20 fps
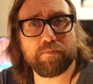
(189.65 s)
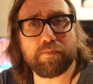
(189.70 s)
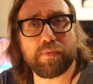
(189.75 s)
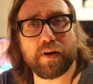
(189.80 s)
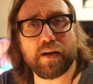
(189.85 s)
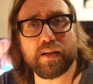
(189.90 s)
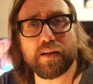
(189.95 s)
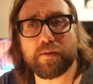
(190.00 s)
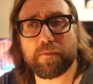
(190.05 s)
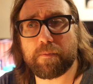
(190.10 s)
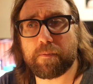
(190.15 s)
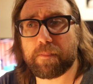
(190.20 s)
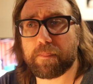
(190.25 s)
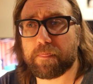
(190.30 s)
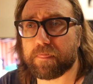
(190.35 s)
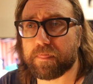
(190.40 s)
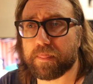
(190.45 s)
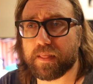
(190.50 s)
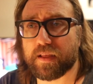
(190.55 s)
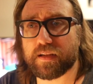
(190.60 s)
but
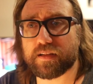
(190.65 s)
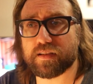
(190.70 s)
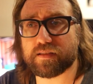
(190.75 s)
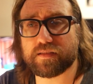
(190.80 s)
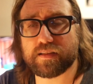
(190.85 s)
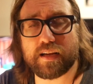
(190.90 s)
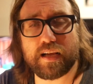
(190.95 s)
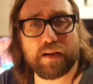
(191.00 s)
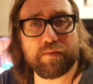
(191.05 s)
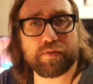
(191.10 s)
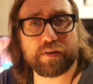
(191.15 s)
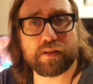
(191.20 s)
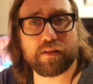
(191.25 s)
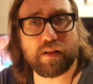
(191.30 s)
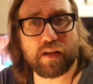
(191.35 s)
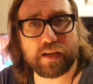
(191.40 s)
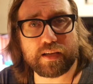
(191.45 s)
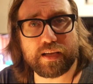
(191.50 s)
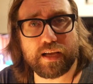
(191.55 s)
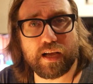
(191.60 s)
it doesn't have a
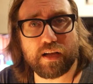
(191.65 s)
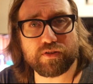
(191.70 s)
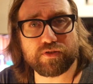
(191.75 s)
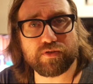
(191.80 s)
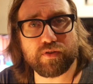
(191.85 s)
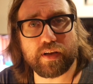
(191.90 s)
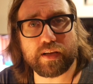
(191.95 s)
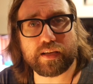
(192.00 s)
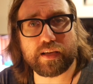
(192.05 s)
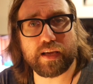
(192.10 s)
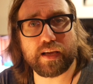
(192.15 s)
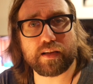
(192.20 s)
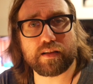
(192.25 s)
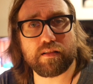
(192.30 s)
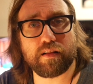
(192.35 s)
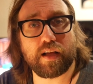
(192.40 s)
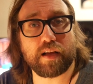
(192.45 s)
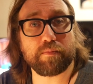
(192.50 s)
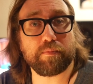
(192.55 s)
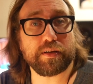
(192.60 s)
clock out, so I can't
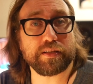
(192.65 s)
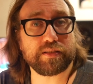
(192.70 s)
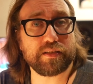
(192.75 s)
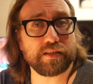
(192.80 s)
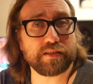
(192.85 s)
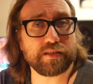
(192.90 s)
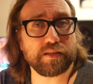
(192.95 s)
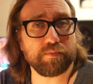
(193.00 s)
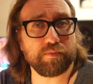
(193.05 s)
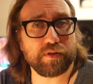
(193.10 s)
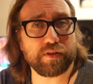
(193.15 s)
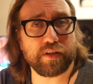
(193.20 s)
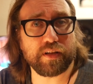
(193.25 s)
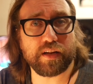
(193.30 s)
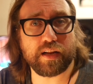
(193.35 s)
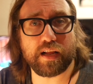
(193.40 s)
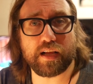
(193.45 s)
clock my system with it.